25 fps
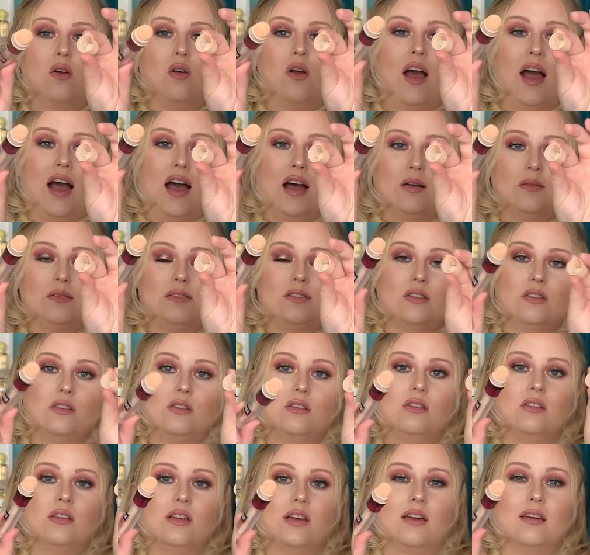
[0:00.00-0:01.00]

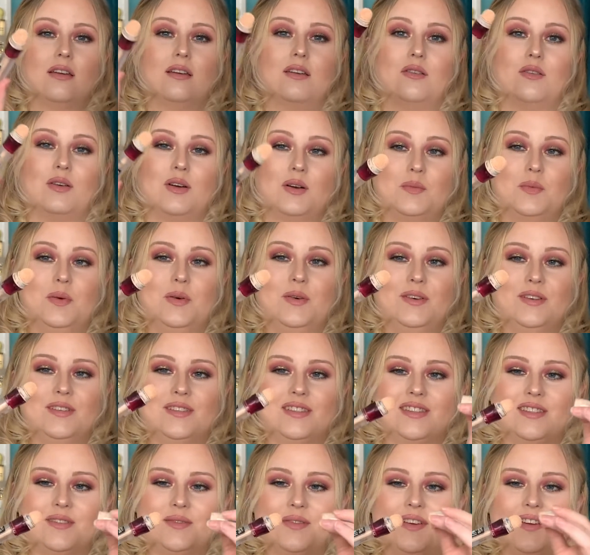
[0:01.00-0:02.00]
absolutely what
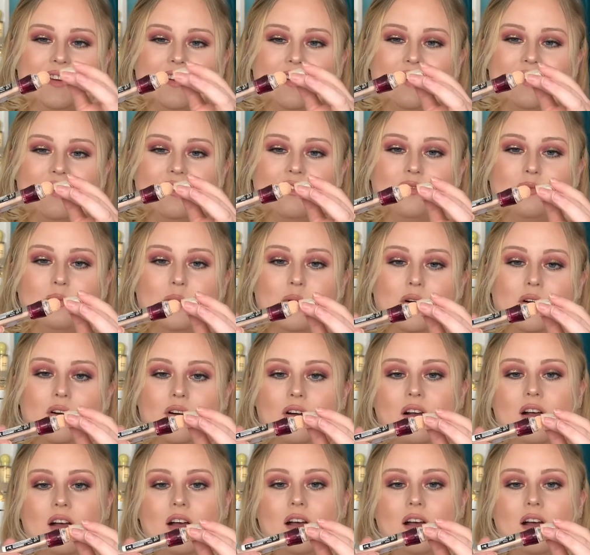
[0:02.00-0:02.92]
puts me off, but